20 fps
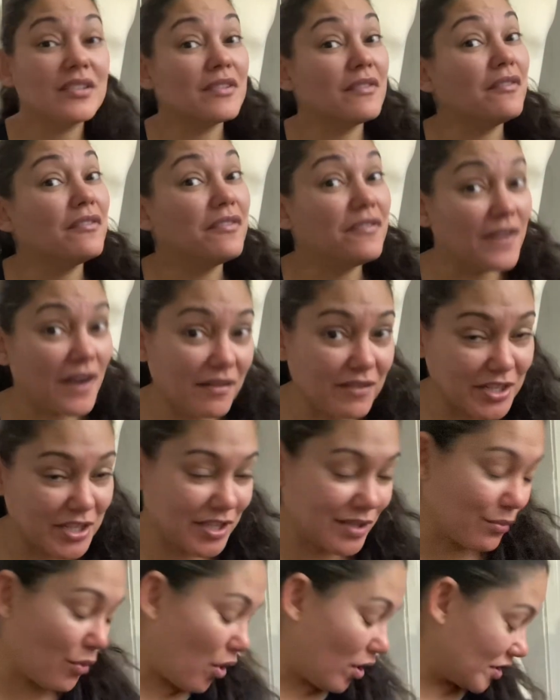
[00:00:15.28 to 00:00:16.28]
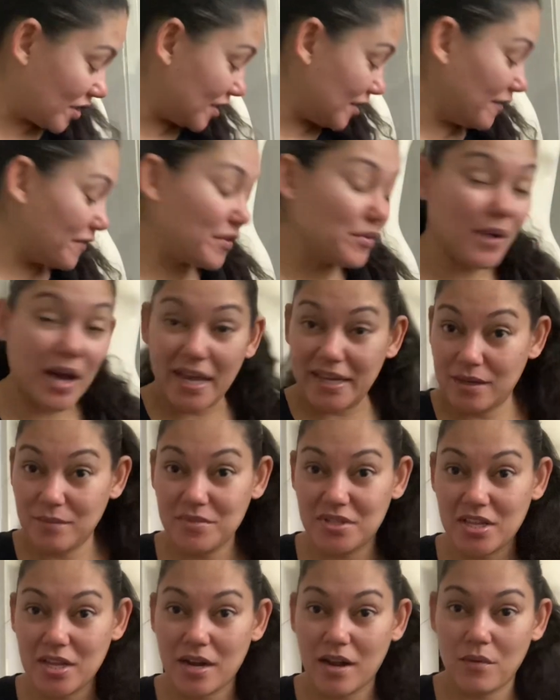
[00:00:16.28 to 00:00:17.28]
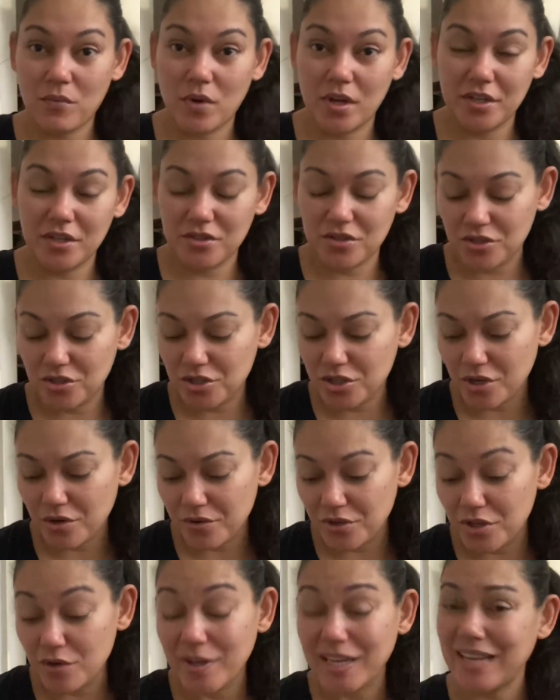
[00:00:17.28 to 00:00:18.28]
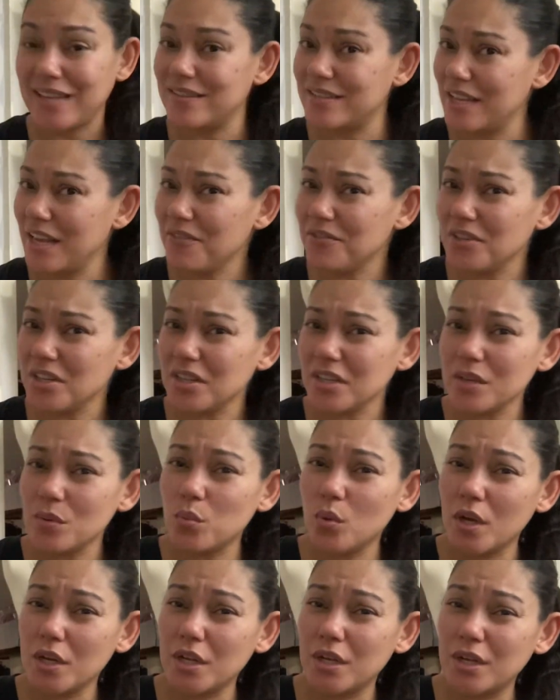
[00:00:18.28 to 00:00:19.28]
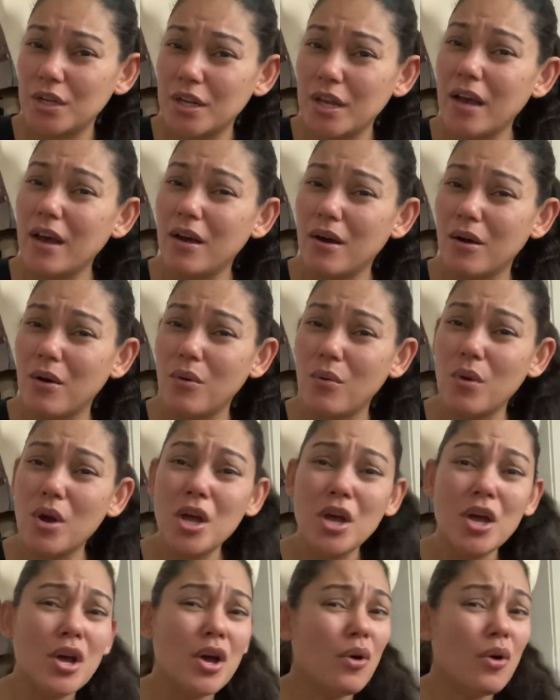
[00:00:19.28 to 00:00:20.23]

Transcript: very small, just a few items that I wanted to show you and I definitely wanna know